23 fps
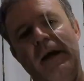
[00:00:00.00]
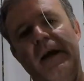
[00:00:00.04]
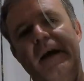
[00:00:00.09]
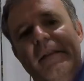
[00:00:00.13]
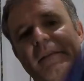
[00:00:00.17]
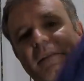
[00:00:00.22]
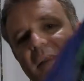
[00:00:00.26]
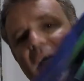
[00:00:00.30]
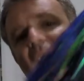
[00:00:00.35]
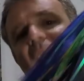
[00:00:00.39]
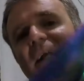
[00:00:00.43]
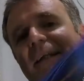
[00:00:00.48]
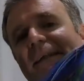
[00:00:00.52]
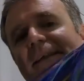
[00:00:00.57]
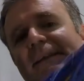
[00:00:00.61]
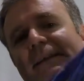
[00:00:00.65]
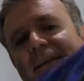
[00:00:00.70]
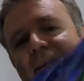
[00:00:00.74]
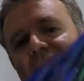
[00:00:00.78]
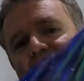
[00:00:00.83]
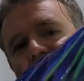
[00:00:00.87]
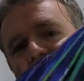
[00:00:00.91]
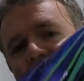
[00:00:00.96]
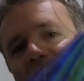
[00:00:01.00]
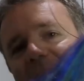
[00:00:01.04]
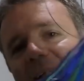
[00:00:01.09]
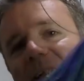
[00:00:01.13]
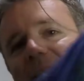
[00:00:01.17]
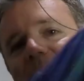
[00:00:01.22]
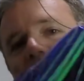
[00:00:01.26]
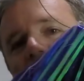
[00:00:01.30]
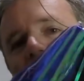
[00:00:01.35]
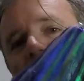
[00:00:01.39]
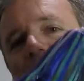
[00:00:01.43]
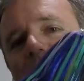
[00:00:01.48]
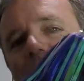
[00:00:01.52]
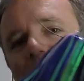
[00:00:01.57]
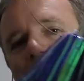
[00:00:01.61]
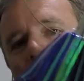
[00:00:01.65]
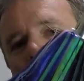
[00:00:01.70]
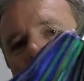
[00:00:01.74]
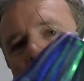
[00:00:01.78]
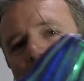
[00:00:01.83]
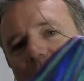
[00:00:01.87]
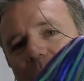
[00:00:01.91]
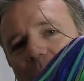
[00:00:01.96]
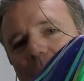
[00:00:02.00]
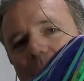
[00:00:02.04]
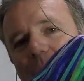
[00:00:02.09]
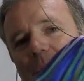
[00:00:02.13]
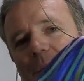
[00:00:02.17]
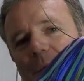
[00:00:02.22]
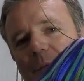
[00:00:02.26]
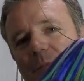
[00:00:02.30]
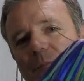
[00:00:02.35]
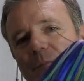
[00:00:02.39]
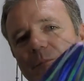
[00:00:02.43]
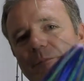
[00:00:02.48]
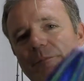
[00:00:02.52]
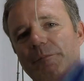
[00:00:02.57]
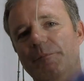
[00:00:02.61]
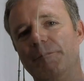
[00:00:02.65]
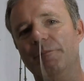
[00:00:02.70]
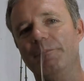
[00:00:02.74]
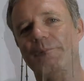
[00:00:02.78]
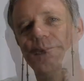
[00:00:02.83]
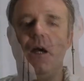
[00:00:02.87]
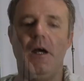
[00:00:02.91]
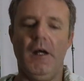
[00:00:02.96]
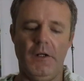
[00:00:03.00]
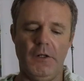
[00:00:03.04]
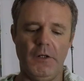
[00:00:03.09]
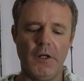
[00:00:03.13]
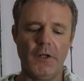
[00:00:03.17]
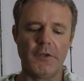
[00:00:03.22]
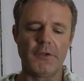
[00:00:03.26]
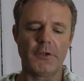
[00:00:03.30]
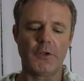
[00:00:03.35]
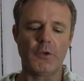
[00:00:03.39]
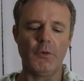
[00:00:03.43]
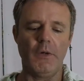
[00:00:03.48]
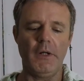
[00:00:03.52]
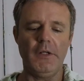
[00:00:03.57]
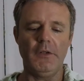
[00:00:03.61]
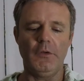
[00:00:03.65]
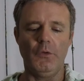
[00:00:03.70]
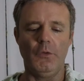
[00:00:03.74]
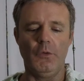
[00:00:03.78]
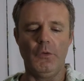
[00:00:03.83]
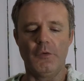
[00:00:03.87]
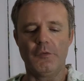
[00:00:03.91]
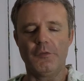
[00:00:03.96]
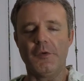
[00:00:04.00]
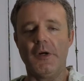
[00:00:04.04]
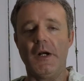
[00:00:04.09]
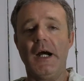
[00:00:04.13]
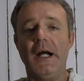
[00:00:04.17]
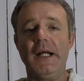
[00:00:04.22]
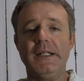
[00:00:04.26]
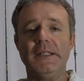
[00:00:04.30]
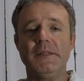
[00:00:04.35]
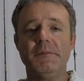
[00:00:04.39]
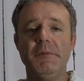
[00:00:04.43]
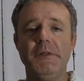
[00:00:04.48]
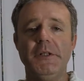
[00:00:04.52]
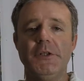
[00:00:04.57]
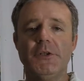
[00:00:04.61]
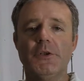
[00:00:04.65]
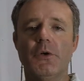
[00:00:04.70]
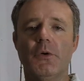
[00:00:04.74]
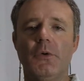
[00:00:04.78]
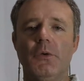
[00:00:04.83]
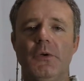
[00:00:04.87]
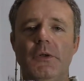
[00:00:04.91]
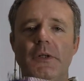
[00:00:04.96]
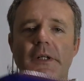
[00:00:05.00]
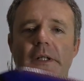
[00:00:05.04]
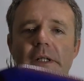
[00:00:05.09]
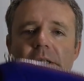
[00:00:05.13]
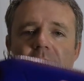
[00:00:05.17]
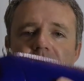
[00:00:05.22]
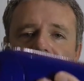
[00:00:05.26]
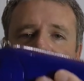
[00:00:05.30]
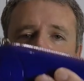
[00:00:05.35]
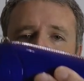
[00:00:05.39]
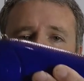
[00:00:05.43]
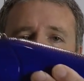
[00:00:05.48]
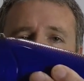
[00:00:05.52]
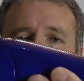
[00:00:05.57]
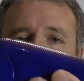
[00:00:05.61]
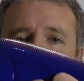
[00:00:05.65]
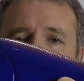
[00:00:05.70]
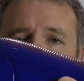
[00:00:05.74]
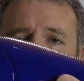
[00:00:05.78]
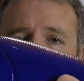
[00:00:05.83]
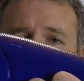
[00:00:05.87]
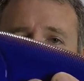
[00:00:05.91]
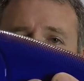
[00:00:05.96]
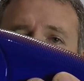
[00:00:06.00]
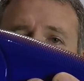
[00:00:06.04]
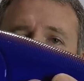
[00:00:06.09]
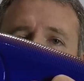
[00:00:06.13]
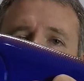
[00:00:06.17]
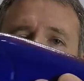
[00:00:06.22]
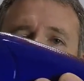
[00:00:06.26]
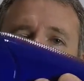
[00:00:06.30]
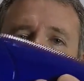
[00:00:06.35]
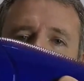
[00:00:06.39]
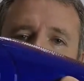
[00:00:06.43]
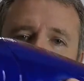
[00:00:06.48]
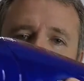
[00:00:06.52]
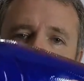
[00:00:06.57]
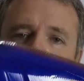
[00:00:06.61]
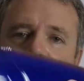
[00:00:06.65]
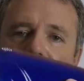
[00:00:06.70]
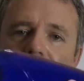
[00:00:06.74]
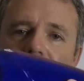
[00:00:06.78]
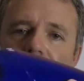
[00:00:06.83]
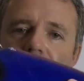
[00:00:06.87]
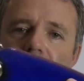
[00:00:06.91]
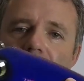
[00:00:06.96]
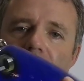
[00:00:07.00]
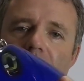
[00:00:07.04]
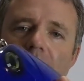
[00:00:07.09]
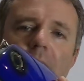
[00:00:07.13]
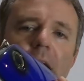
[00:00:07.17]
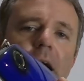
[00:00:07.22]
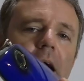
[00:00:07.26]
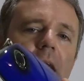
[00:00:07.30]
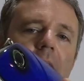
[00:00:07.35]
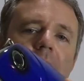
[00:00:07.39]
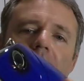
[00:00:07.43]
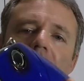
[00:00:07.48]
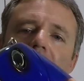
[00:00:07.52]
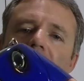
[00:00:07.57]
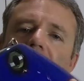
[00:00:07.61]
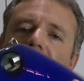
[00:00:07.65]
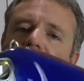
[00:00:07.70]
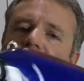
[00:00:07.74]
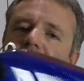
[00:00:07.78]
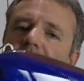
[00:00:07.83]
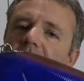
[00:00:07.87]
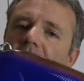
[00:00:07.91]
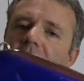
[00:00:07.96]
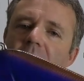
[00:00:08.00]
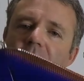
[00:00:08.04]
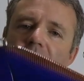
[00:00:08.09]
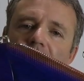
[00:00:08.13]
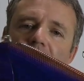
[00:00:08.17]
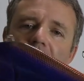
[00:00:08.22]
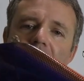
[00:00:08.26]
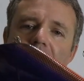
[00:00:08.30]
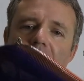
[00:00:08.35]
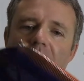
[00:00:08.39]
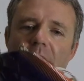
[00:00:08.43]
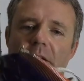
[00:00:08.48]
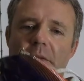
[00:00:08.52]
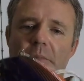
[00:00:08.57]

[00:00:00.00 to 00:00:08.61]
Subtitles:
And that's the high-speed trolling lure. Another great lure for high-speed trolling is the Yo-Zuri Bonita. Highly effective, highly